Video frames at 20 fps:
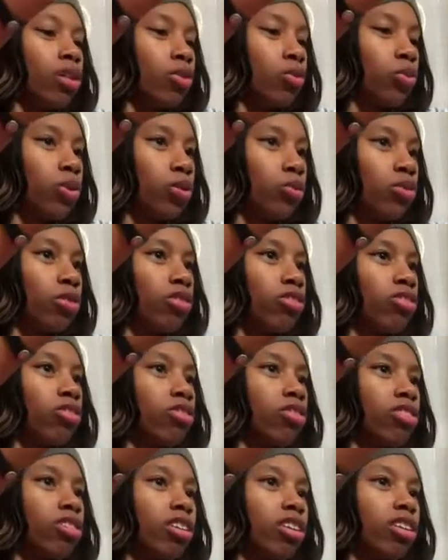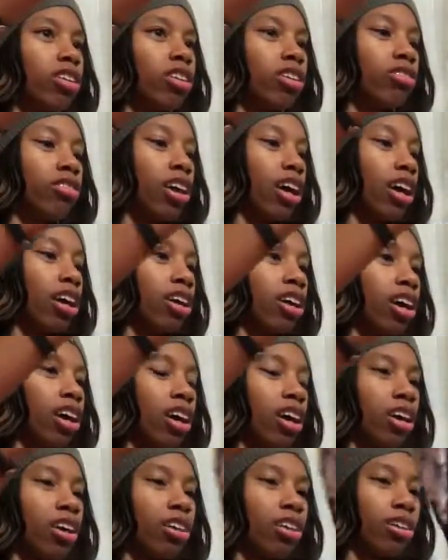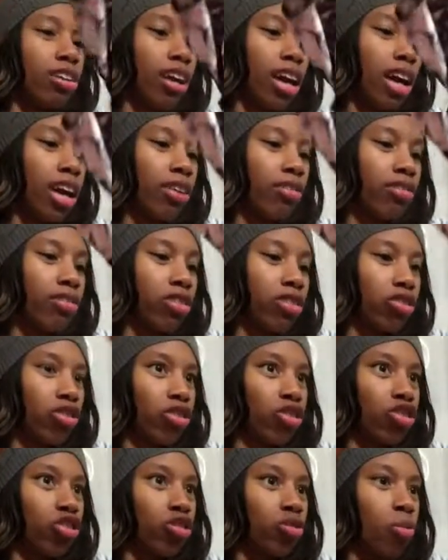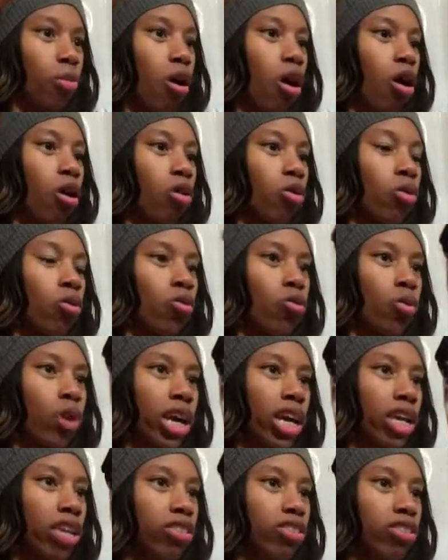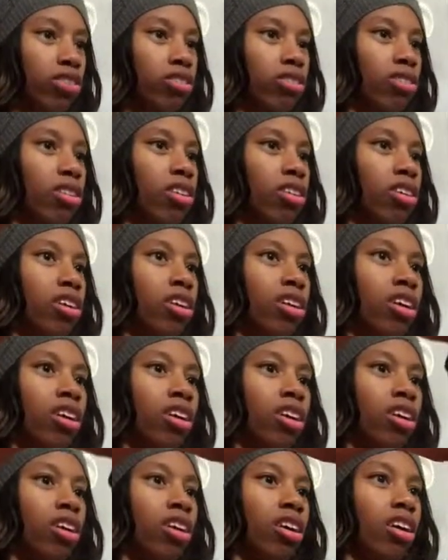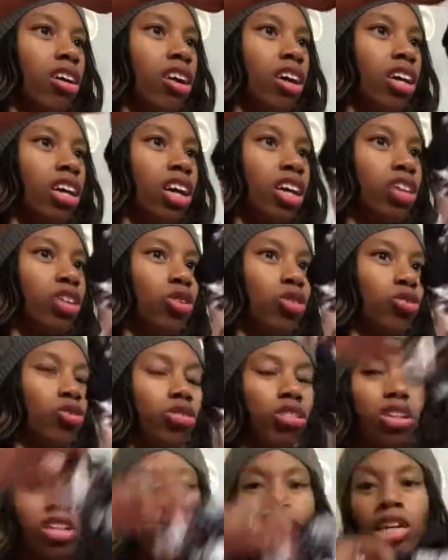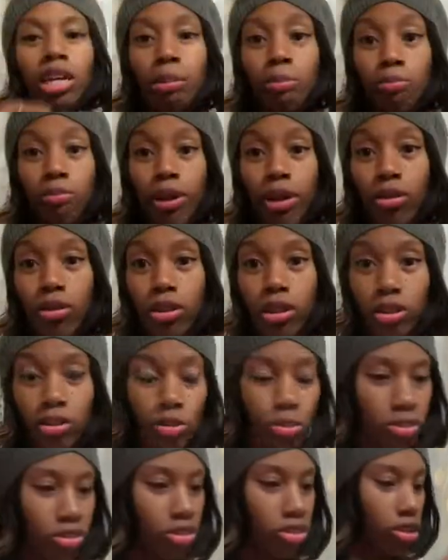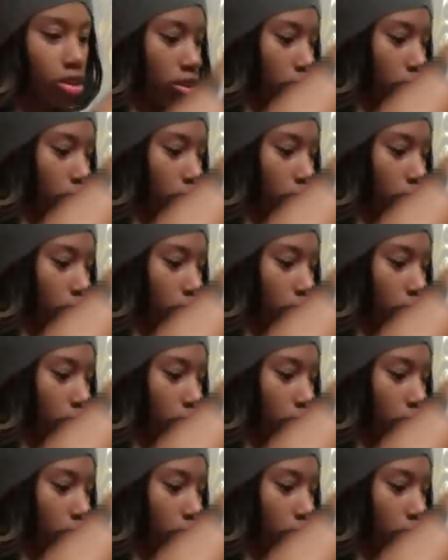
We will see because I, I have such a small waist and I usually need belt loops